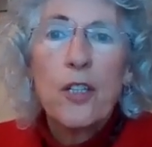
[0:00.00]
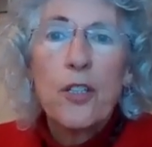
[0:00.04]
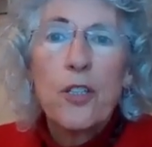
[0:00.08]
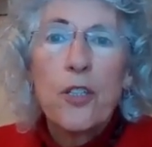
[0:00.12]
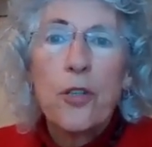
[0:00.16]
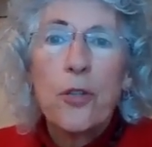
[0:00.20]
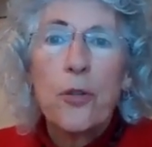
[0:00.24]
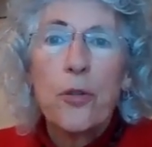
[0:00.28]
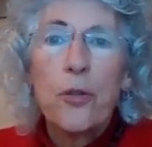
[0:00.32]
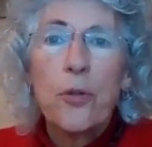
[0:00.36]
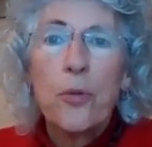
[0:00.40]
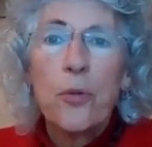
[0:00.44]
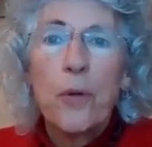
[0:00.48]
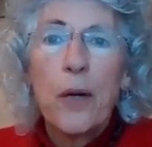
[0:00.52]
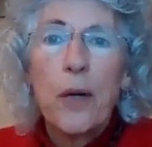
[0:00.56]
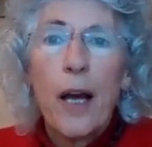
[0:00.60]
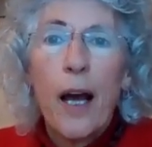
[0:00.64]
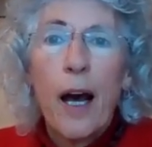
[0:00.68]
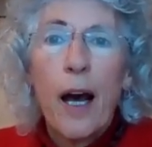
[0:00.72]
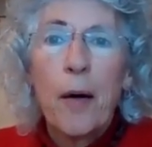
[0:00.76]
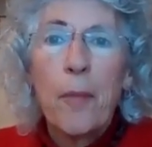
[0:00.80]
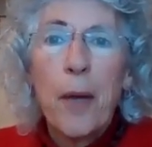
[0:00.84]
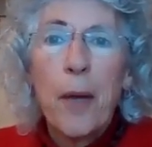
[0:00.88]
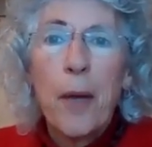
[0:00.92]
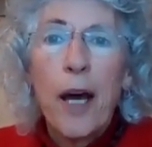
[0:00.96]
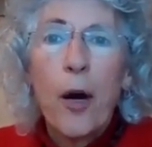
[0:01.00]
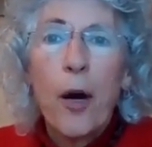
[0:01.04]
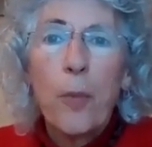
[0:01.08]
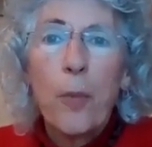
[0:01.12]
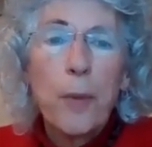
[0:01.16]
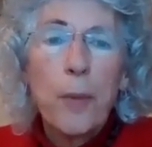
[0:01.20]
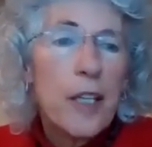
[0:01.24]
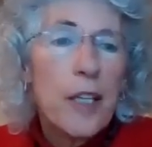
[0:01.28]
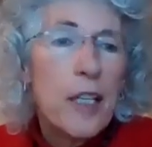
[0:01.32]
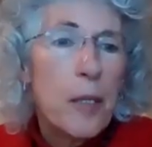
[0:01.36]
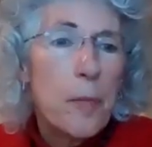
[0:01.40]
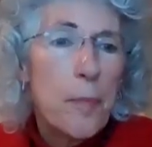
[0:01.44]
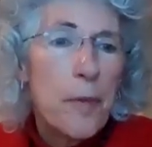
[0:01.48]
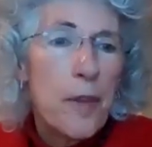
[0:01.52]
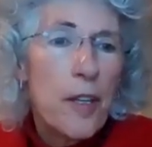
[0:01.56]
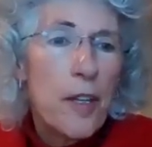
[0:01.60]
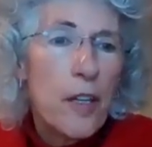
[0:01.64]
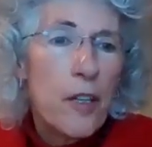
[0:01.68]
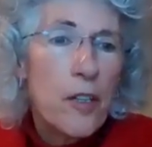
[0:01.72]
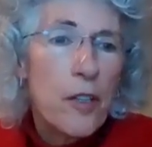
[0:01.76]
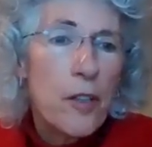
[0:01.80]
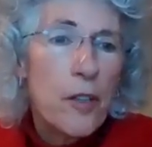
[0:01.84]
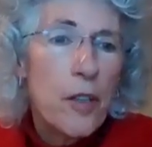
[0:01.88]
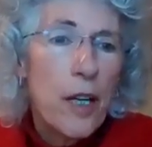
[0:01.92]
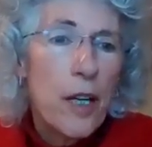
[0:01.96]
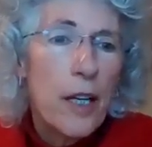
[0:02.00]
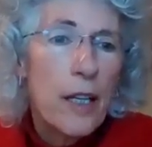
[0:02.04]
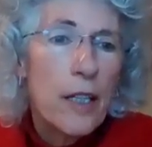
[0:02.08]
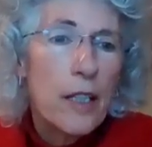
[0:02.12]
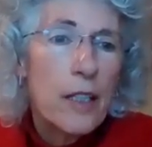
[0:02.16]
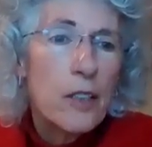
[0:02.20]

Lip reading: to help keep their